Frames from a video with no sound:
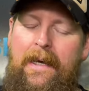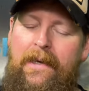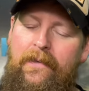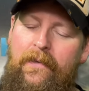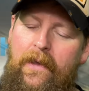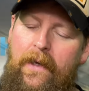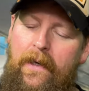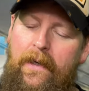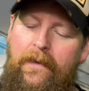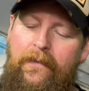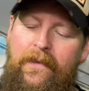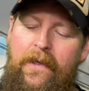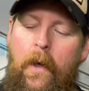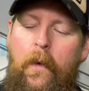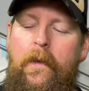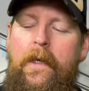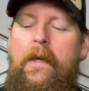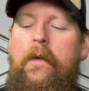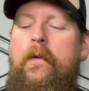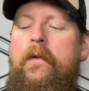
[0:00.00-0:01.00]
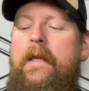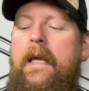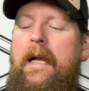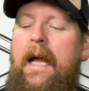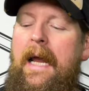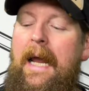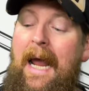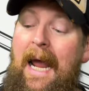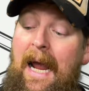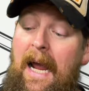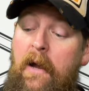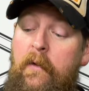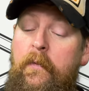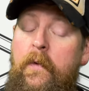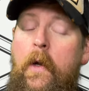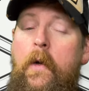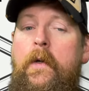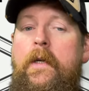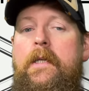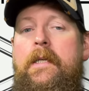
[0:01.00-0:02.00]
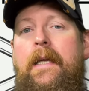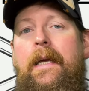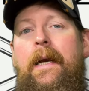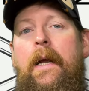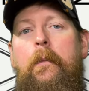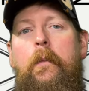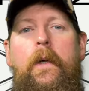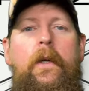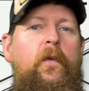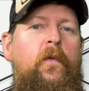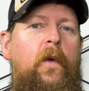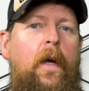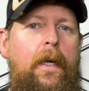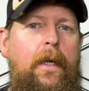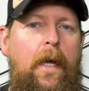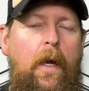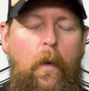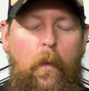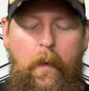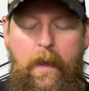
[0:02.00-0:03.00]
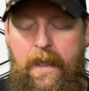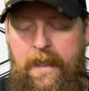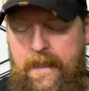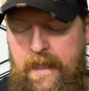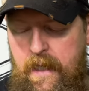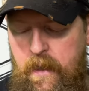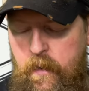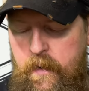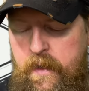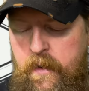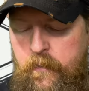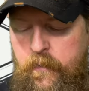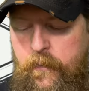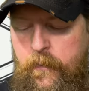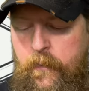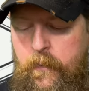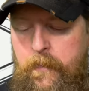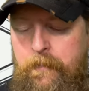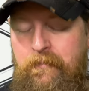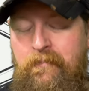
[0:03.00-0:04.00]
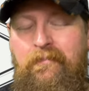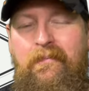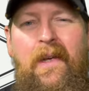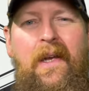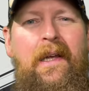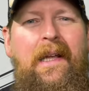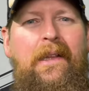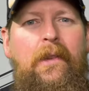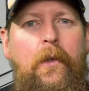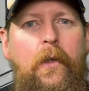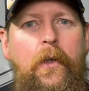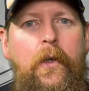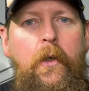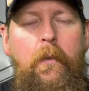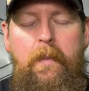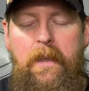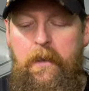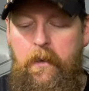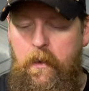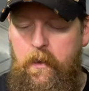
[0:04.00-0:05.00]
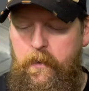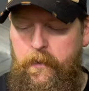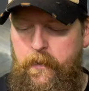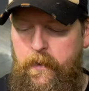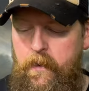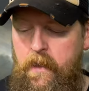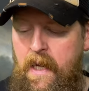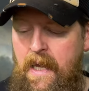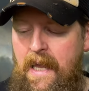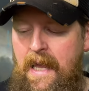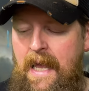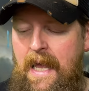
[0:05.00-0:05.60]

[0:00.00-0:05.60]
The only other thing I have noticed, and I'm going to find out when I carry it for a little bit longer,